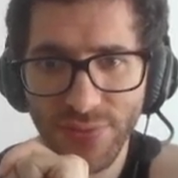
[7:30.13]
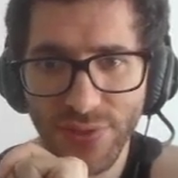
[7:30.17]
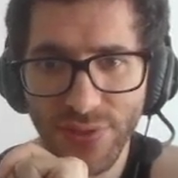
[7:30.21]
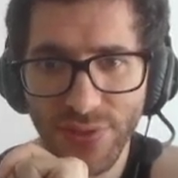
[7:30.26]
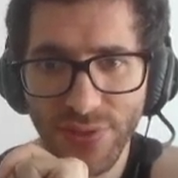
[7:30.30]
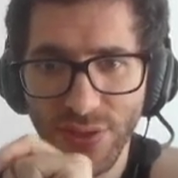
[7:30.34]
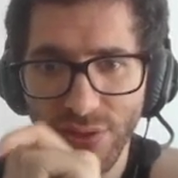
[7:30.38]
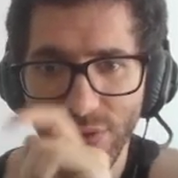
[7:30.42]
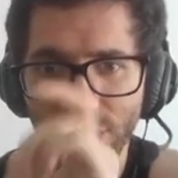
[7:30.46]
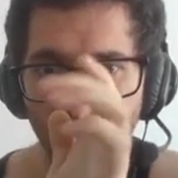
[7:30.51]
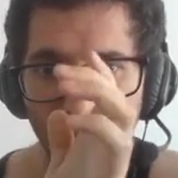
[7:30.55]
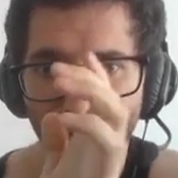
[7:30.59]

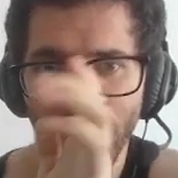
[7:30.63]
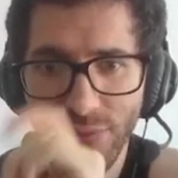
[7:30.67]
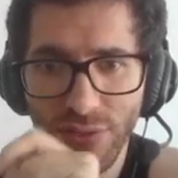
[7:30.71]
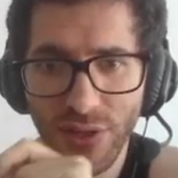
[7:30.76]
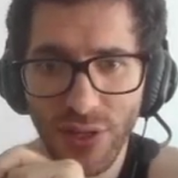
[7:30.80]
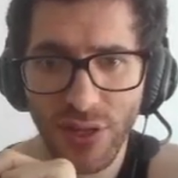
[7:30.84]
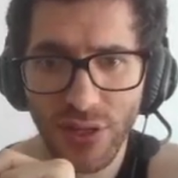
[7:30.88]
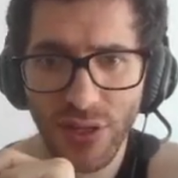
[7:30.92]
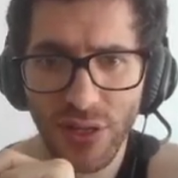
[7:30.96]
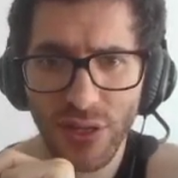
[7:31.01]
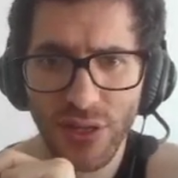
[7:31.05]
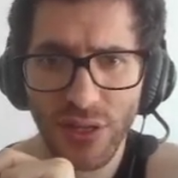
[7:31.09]
So
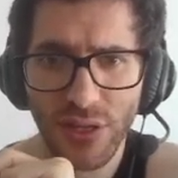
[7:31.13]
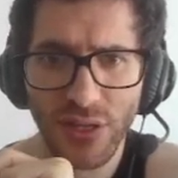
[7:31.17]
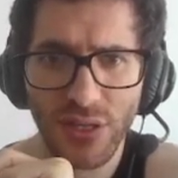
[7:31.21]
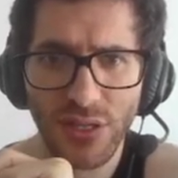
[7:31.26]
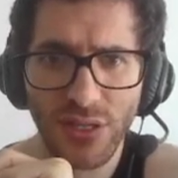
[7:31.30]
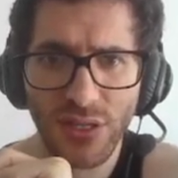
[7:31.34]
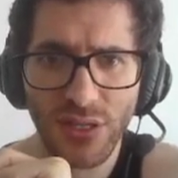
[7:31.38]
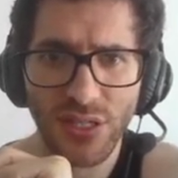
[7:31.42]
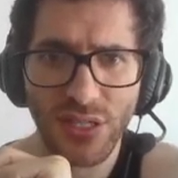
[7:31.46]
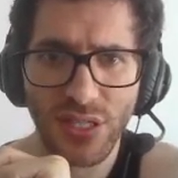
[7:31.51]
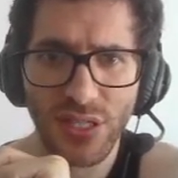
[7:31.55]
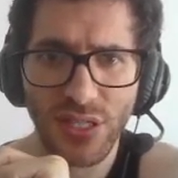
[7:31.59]

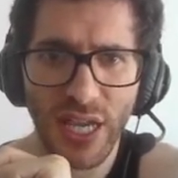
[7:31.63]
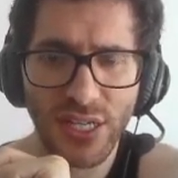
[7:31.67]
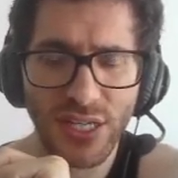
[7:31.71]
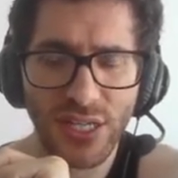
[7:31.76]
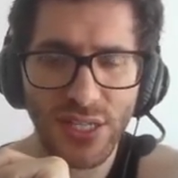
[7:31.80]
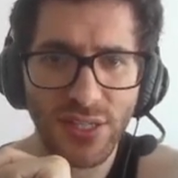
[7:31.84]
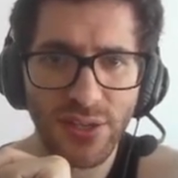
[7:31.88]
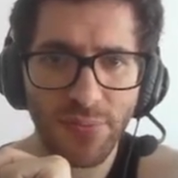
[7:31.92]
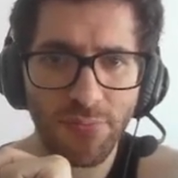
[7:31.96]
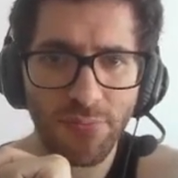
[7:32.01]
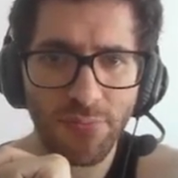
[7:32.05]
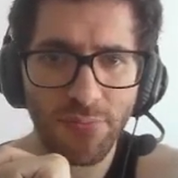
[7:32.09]

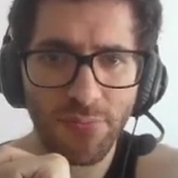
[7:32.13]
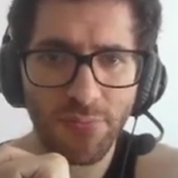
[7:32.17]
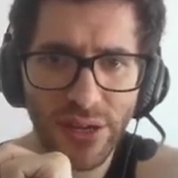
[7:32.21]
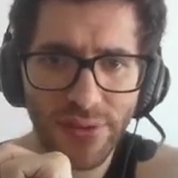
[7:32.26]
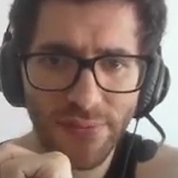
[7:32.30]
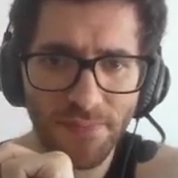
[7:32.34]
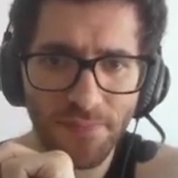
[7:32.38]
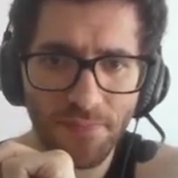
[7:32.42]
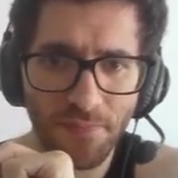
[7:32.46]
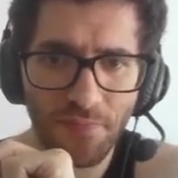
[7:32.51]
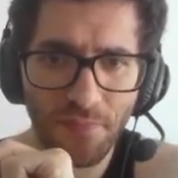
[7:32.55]
snatches a pawn,